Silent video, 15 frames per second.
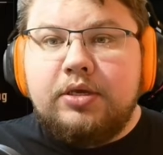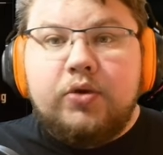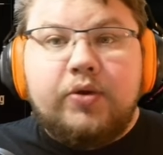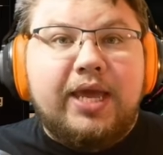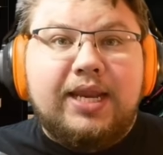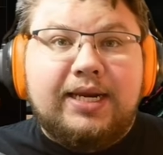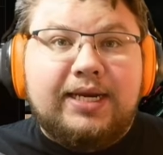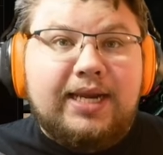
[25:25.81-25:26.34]
you
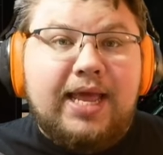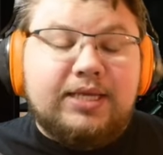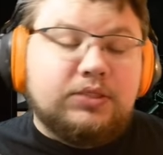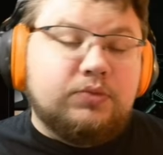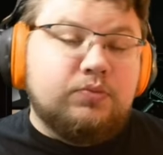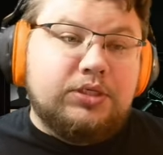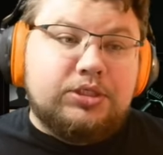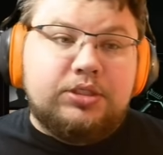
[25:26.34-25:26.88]
get
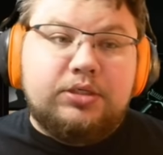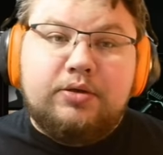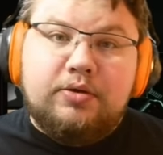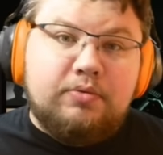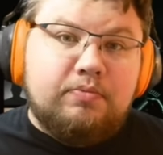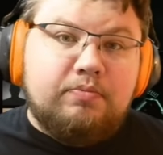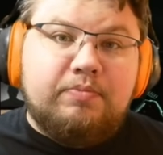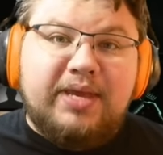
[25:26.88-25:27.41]
less, which
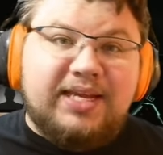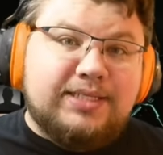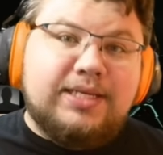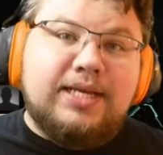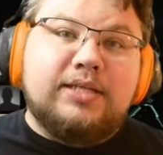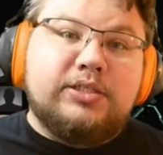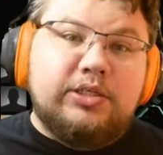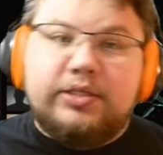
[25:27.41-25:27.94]
makes
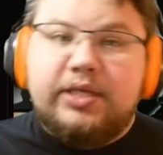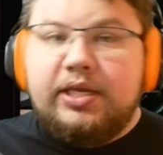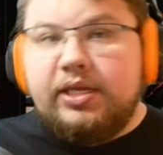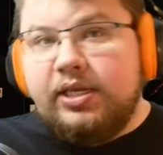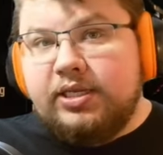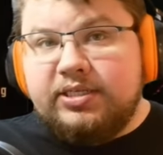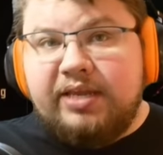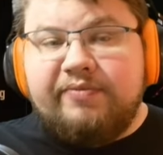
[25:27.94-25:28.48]
sense. You're
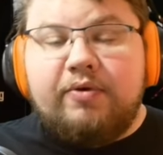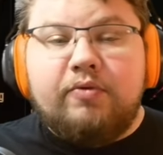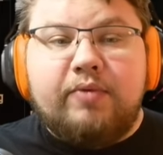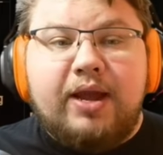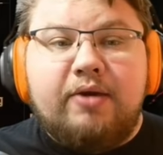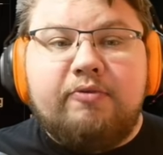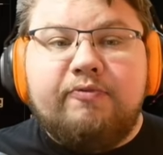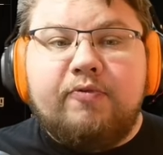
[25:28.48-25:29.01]
taking a safer
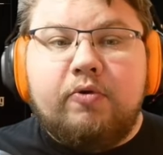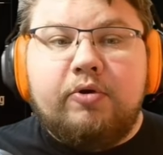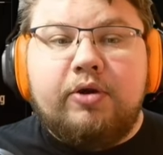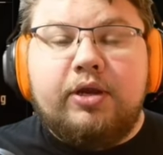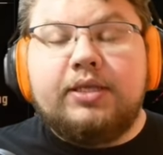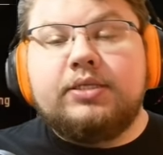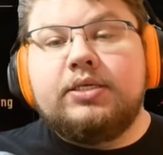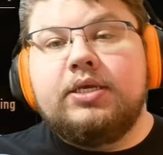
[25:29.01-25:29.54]
route for
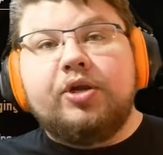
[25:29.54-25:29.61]
it.